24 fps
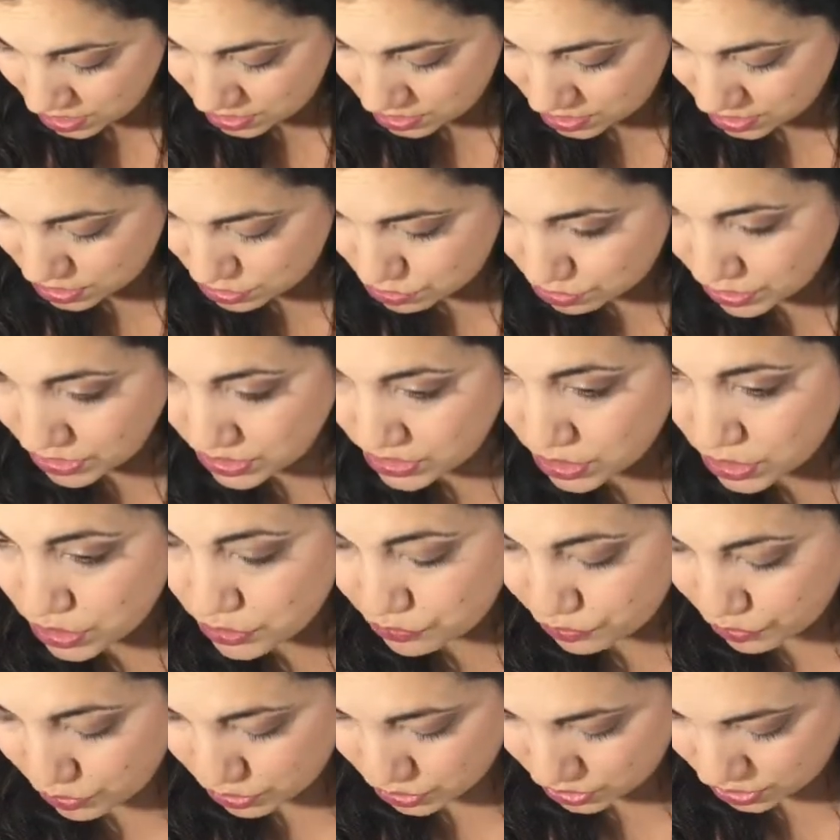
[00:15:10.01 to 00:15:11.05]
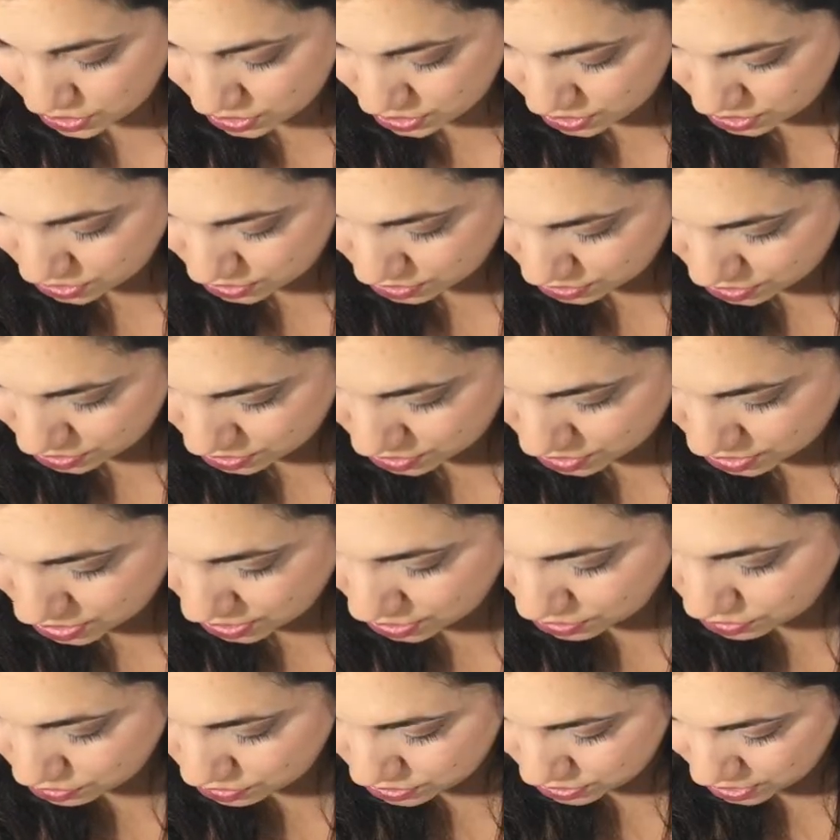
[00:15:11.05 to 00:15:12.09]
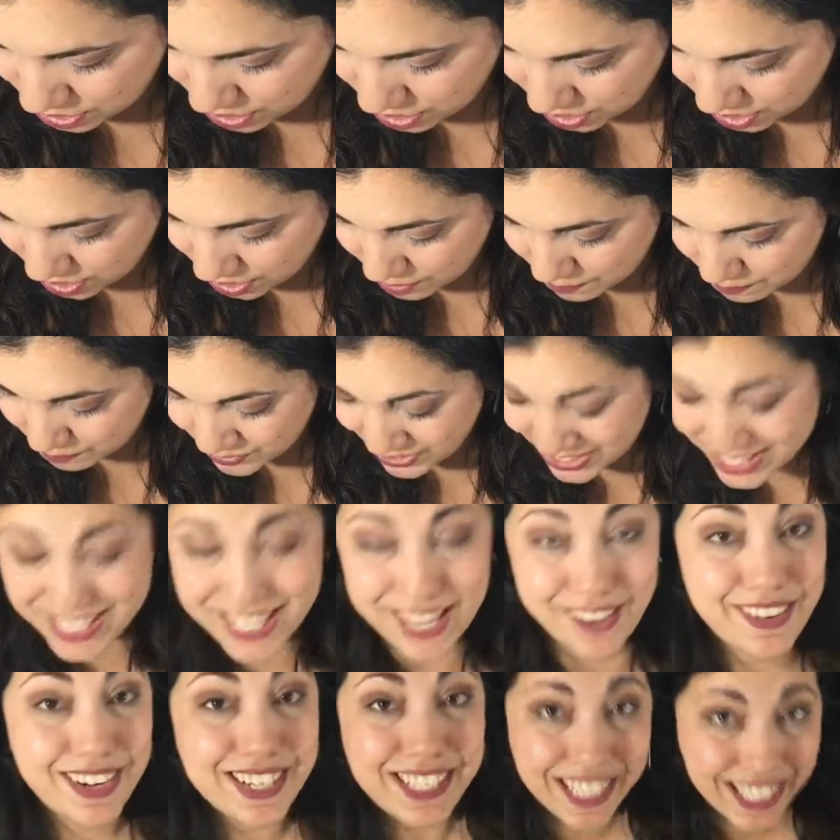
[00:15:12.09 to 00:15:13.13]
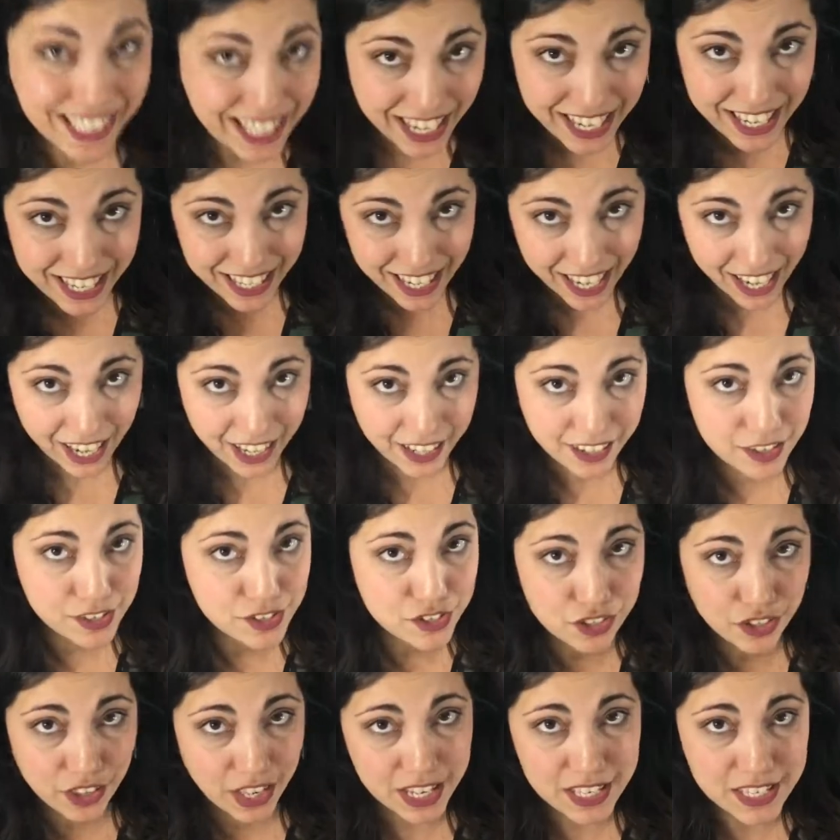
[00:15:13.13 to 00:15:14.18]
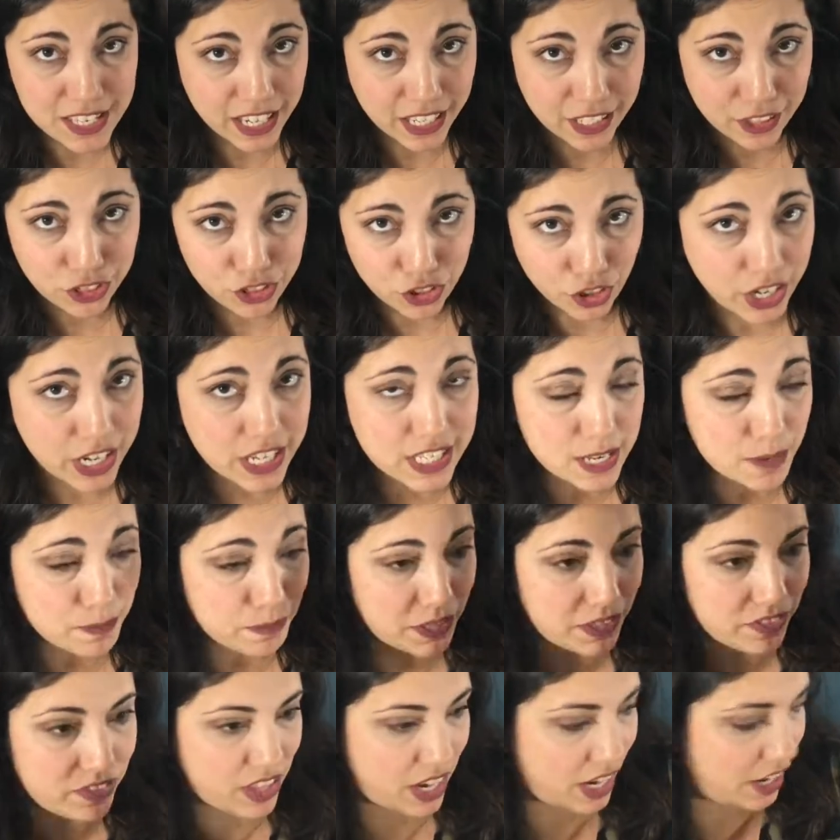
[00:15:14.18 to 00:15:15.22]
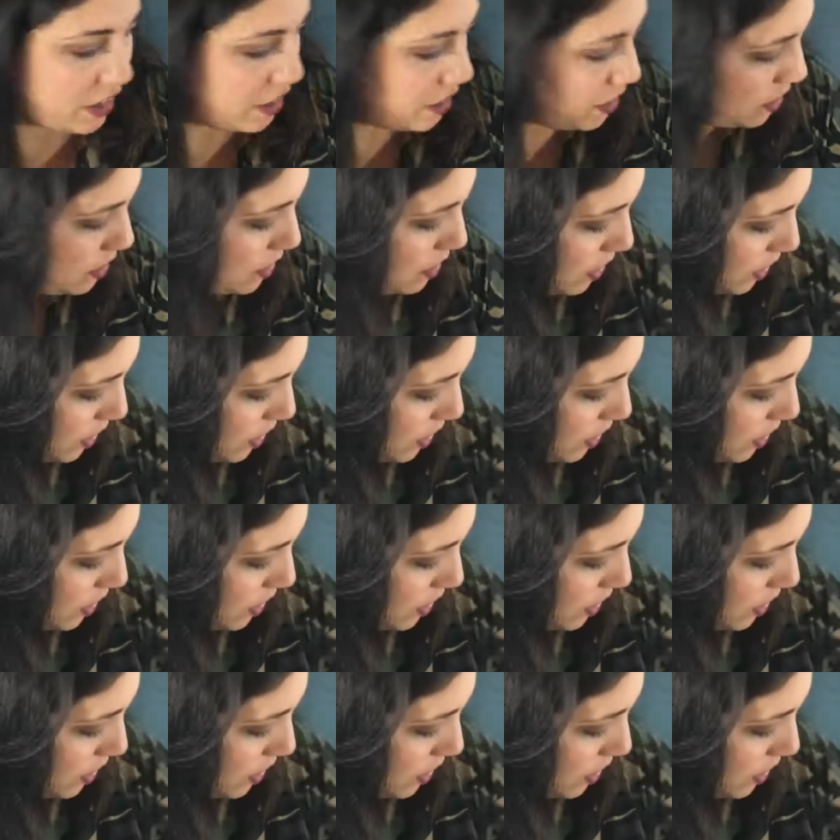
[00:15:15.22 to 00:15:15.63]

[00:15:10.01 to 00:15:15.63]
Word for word: This retails for um, uh, $17.99, so that's like 30 something there.